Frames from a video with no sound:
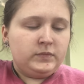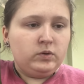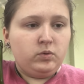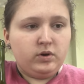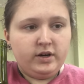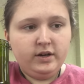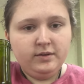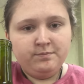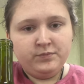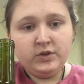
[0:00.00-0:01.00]
Or
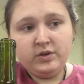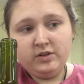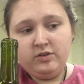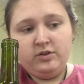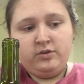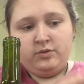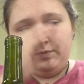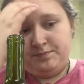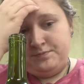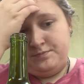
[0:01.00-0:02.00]
you can
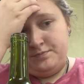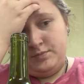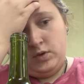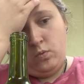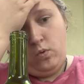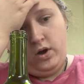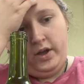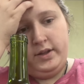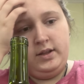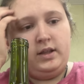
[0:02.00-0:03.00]
do
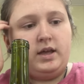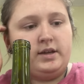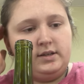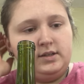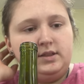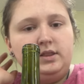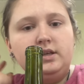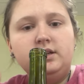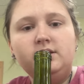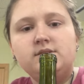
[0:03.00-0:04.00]
one like
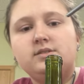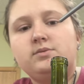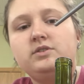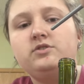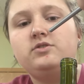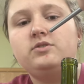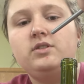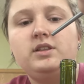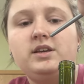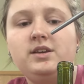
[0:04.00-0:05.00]
this, which
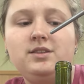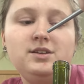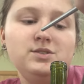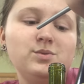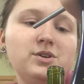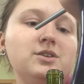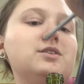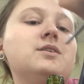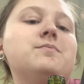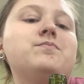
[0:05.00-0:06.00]
this
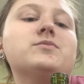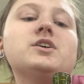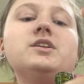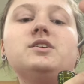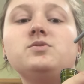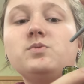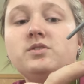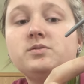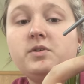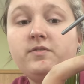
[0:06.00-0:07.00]
one and this one
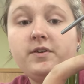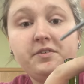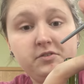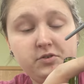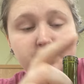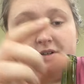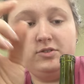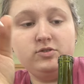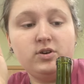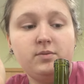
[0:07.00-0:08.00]
is my favorite doing.
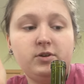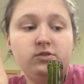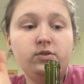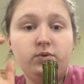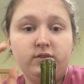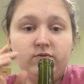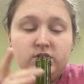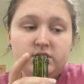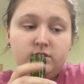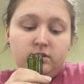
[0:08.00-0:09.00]
So I'm gonna do
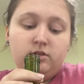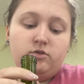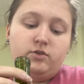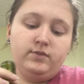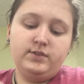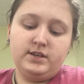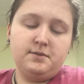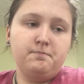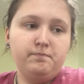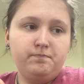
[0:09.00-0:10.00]
two of them.